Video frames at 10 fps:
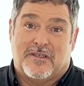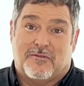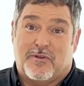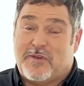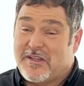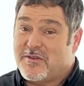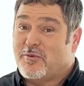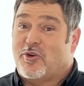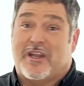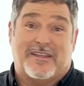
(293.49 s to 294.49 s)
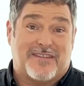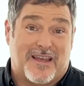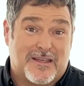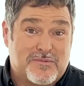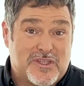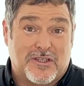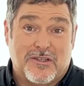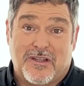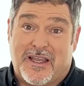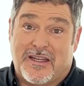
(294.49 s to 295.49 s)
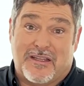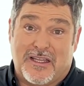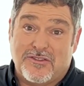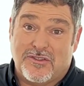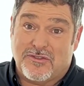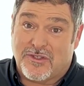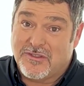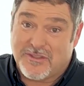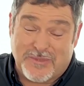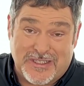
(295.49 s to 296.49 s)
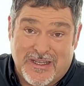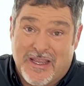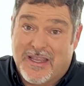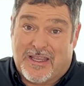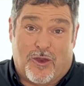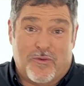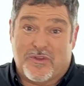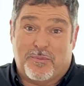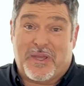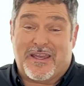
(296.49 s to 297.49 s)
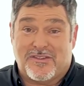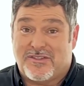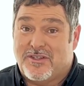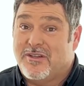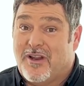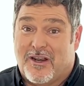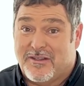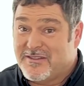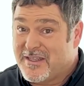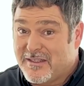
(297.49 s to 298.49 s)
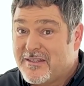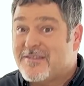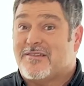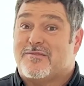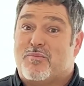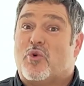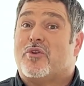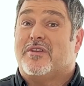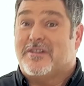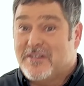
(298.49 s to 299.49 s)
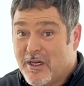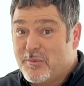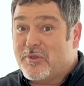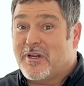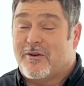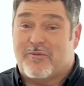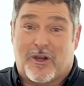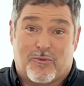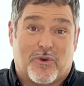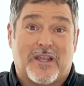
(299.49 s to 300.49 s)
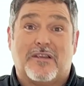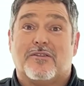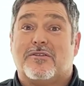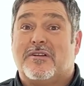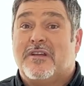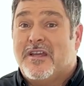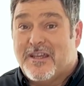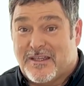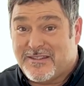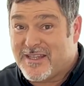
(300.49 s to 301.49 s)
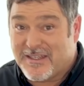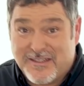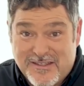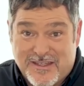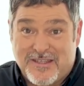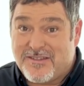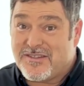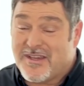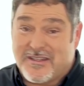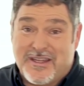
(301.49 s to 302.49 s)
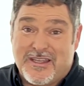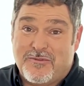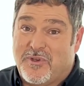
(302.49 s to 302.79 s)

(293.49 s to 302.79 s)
We've had some great times here at Elation Church. I mean, over the past year, our attendance has more than doubled, our, our regular attendance each Sunday.